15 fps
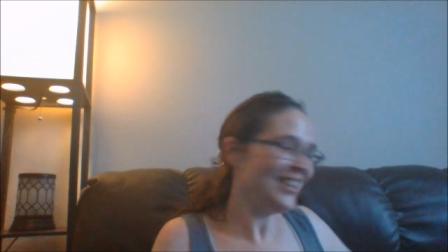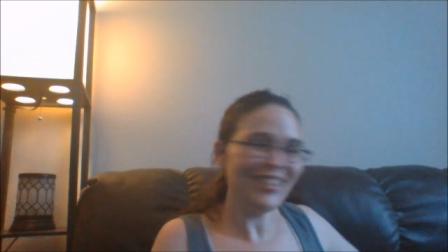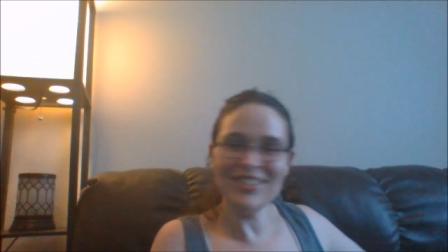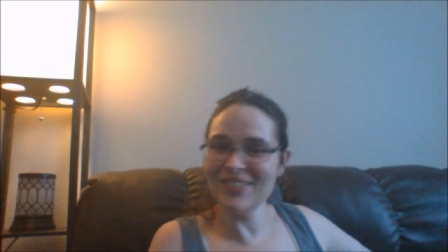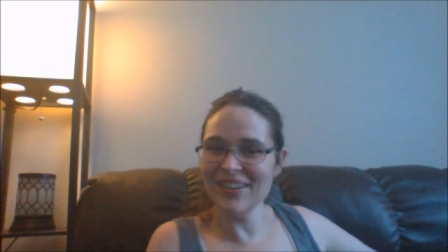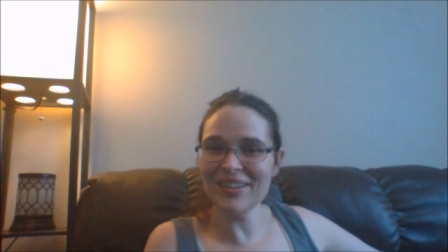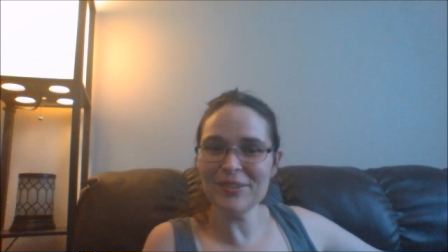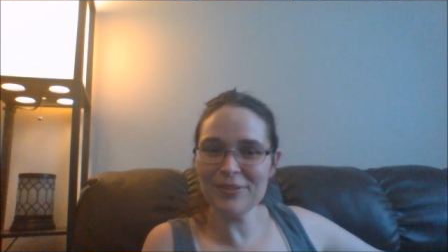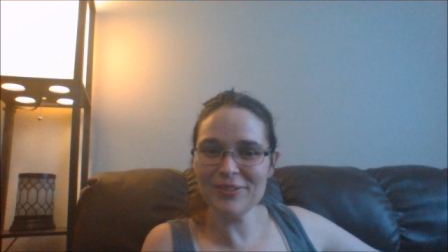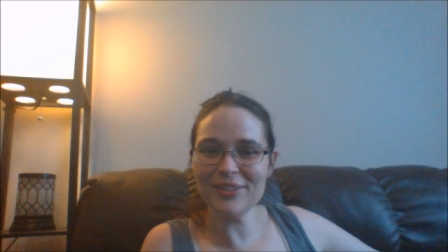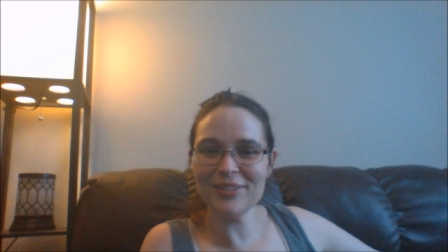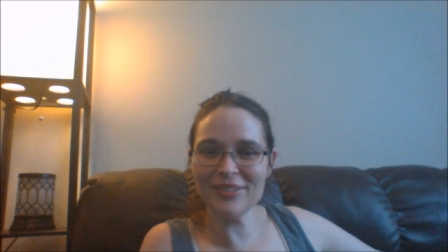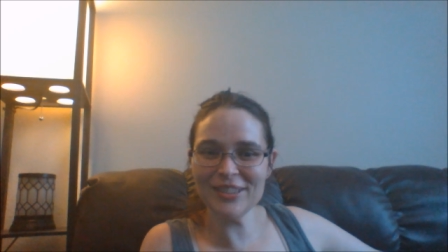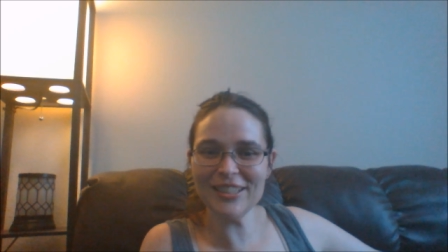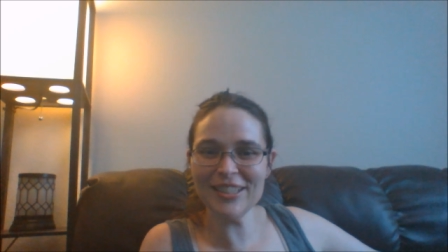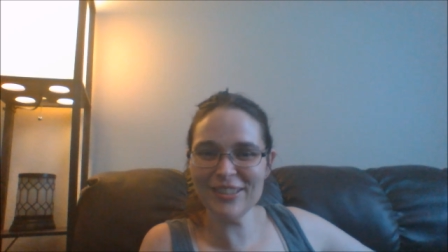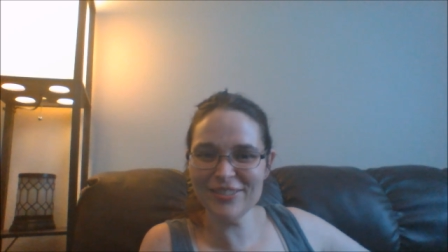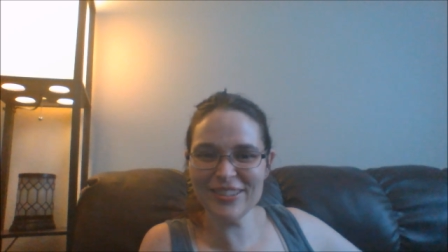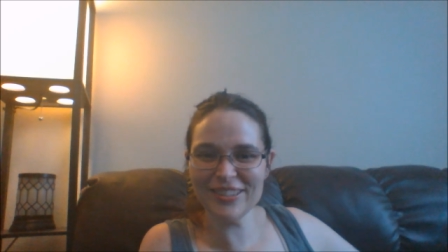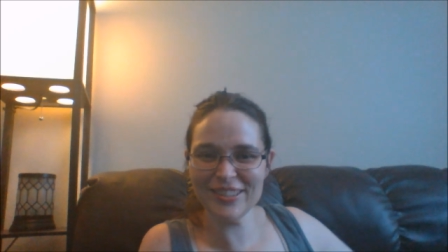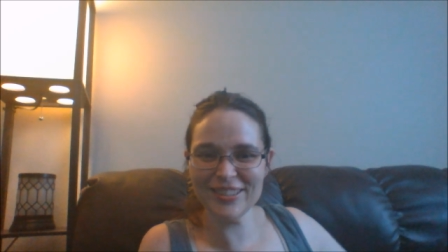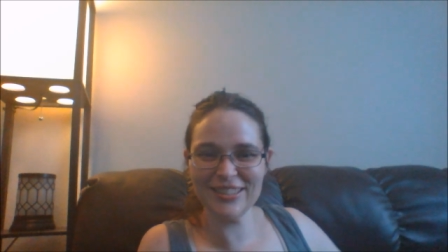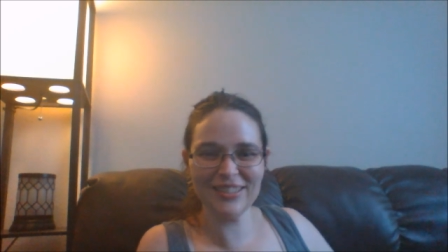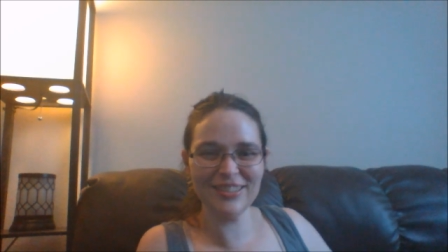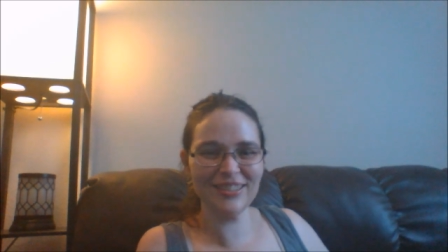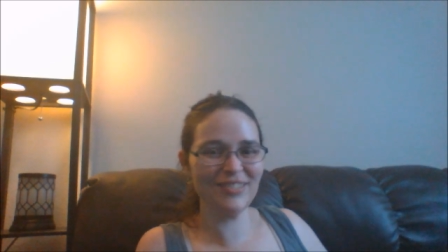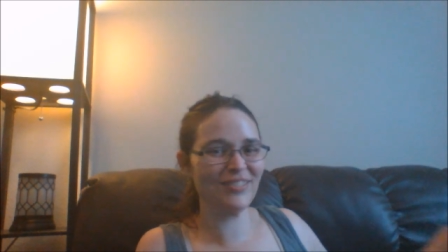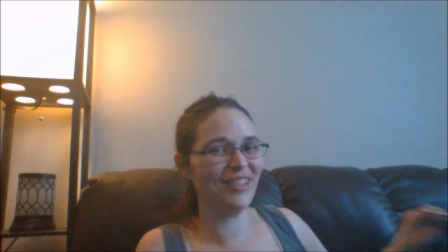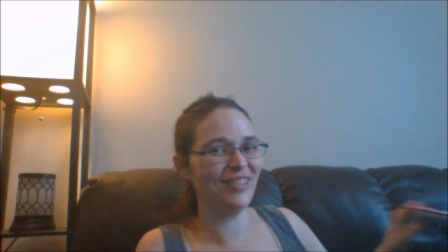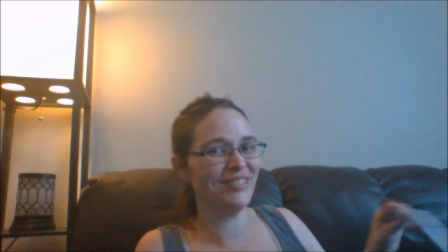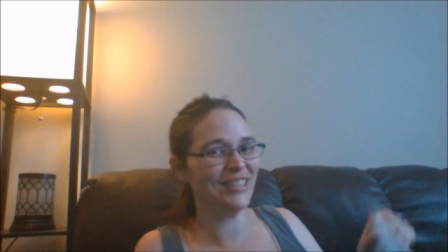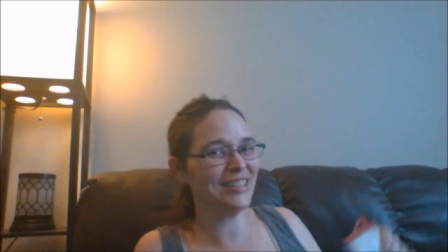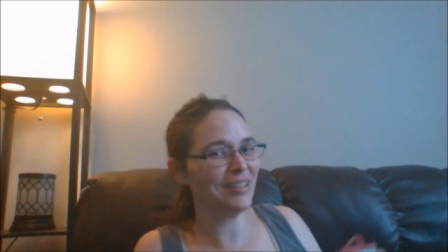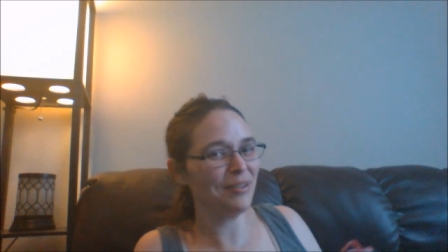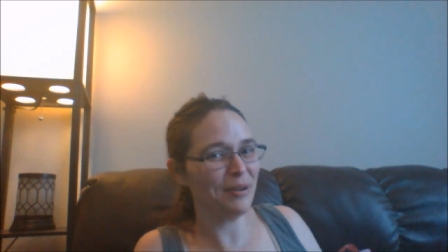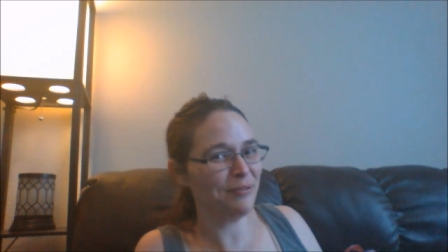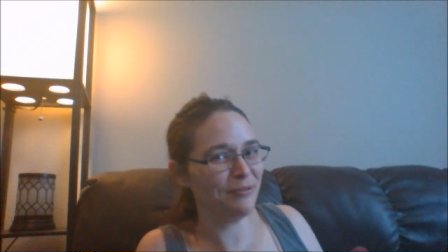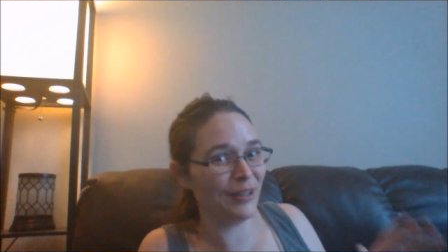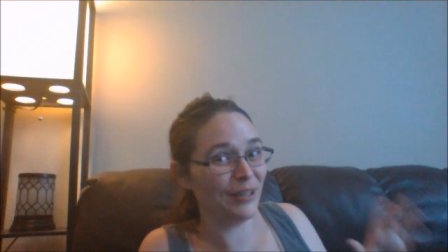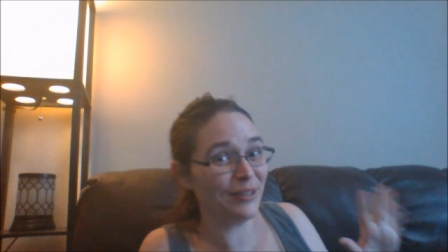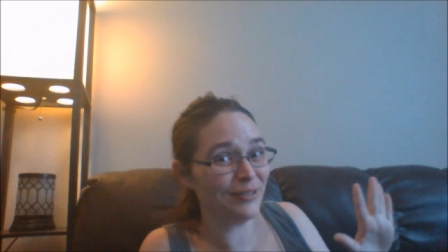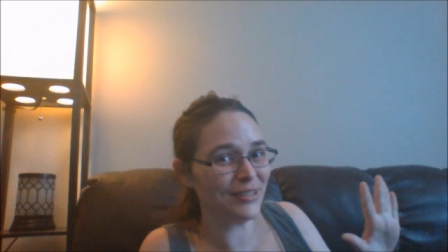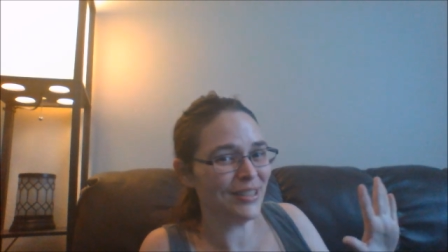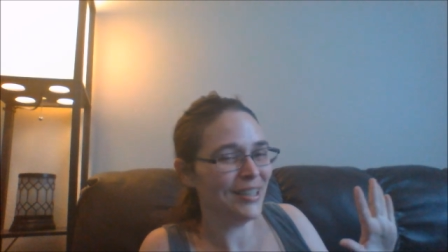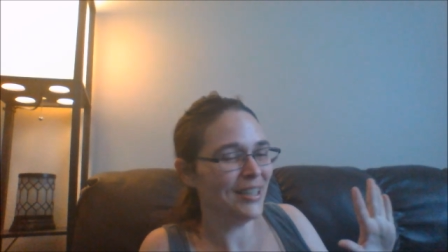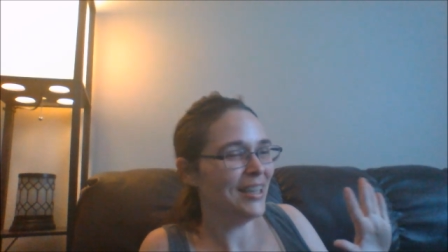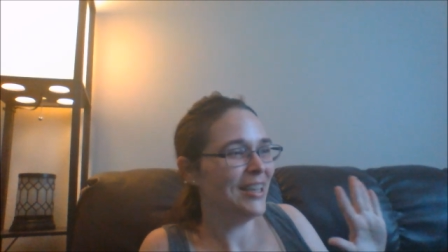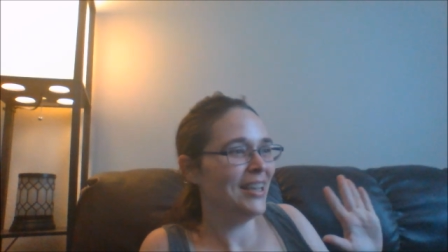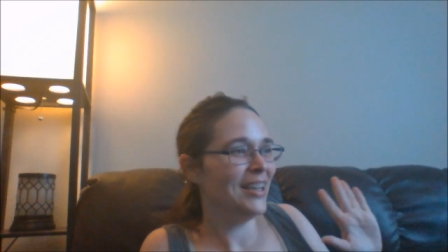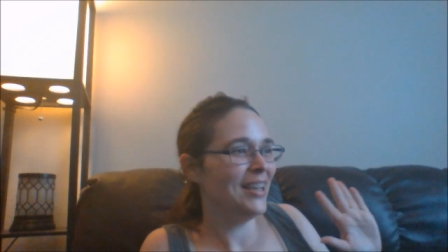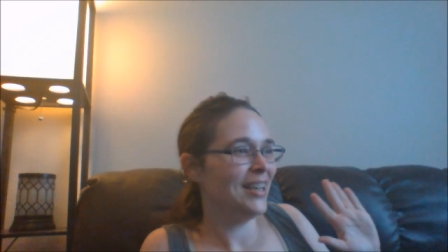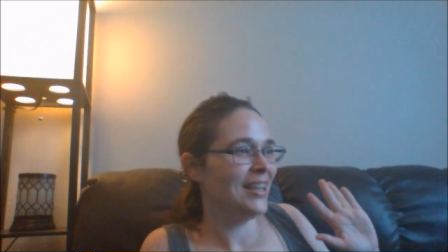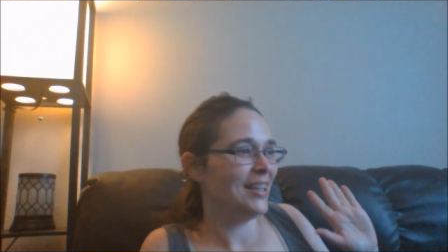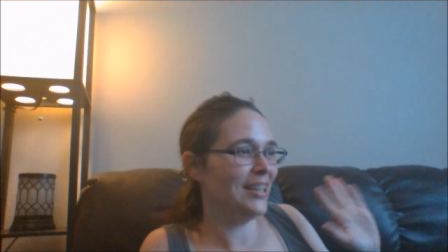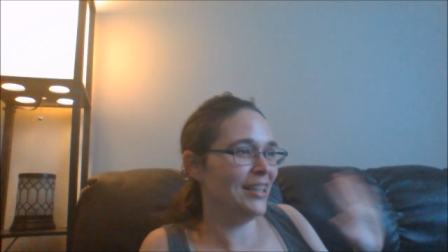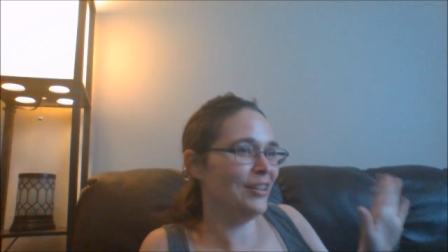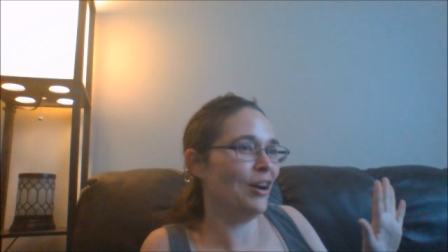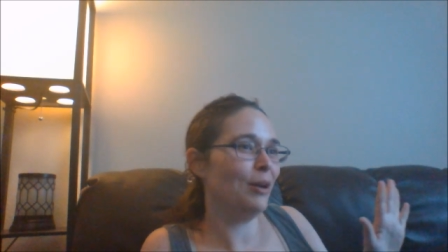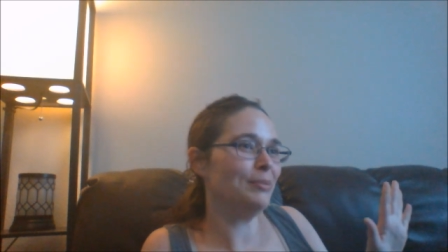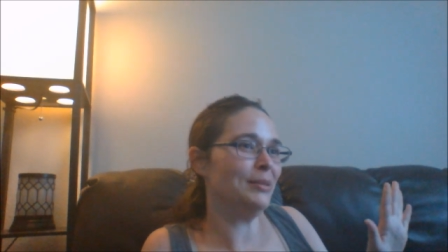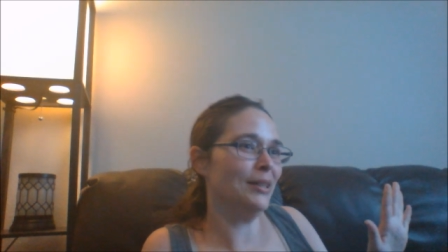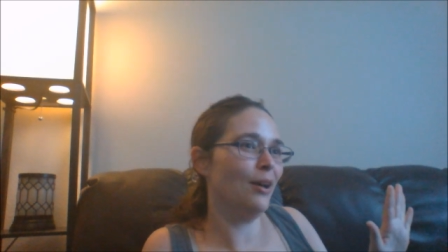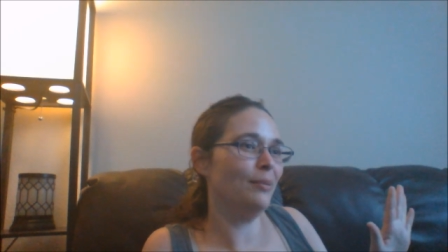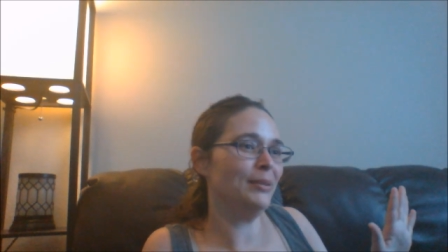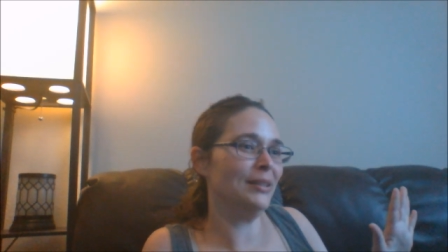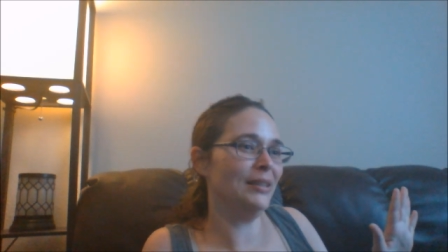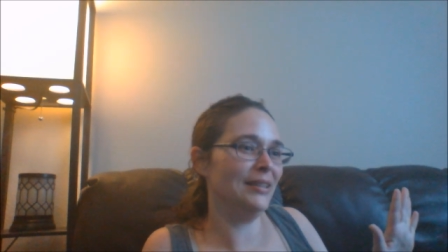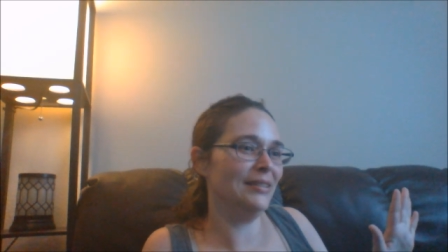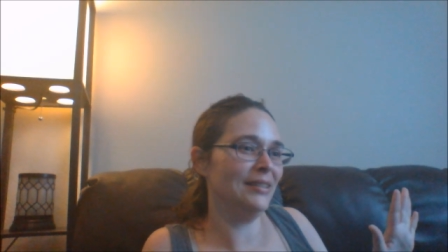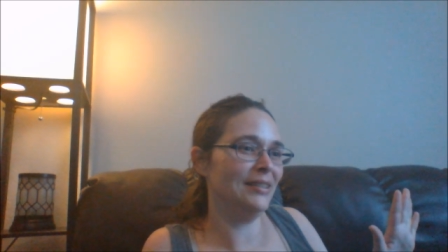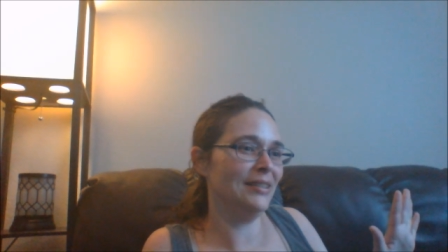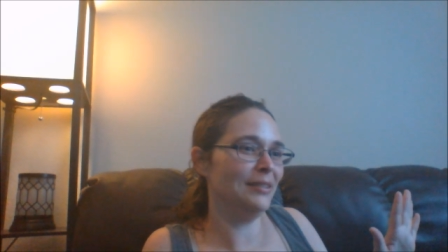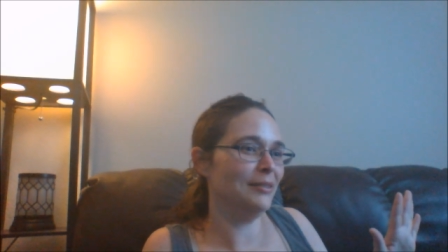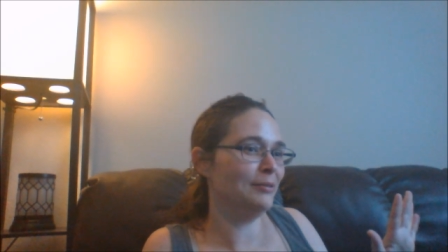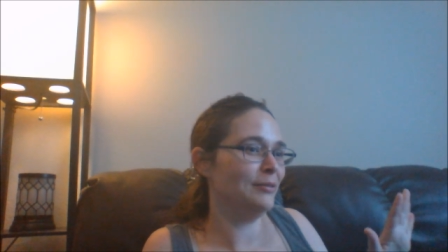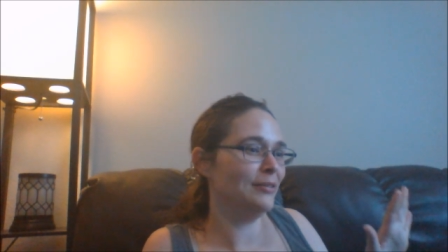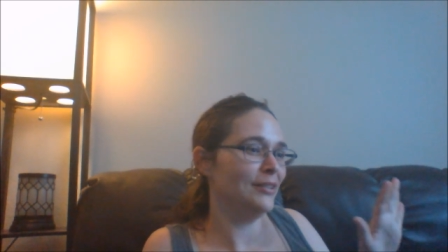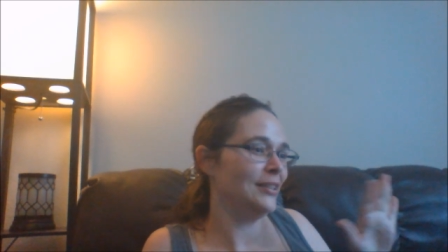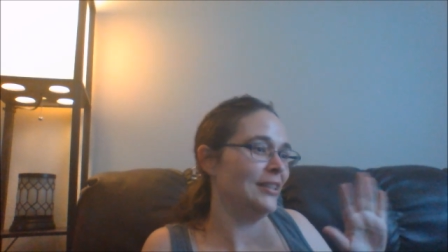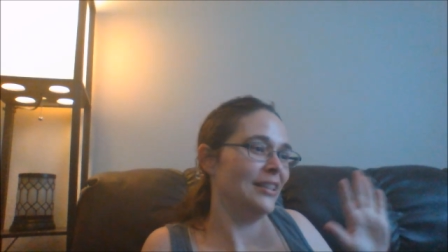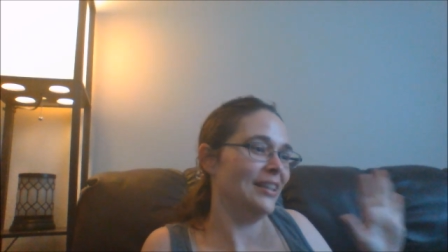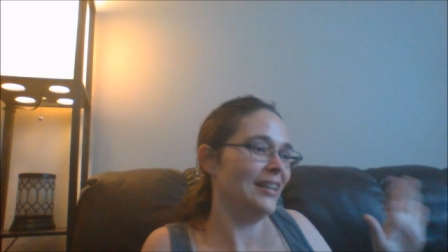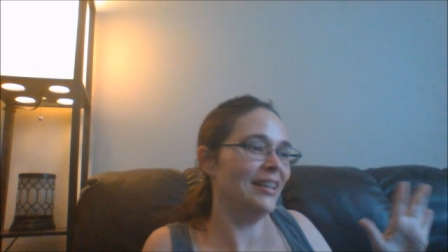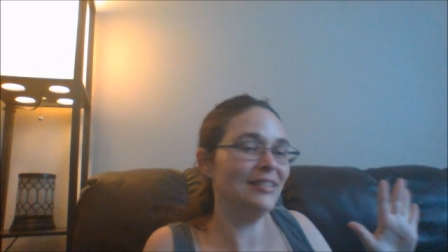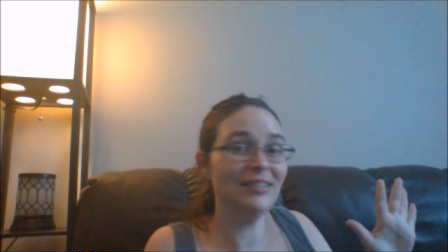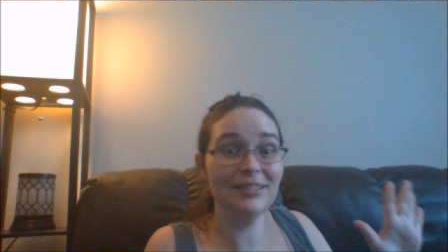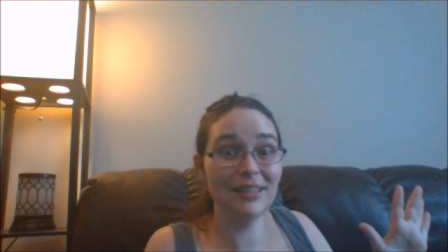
You know how you feel when you get a really good deal sometimes? That's how I felt in Hobby Lobby lately, as